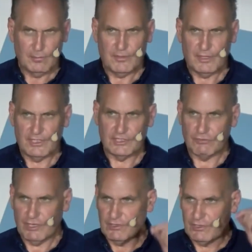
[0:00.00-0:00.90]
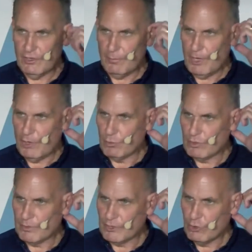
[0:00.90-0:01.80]
But then he surrendered, not my
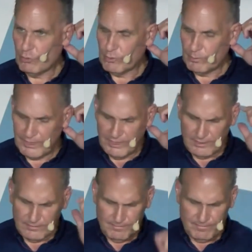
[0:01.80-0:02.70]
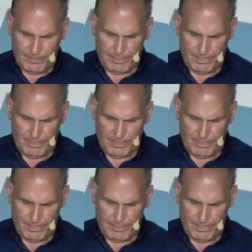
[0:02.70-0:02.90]
will, but your will be done.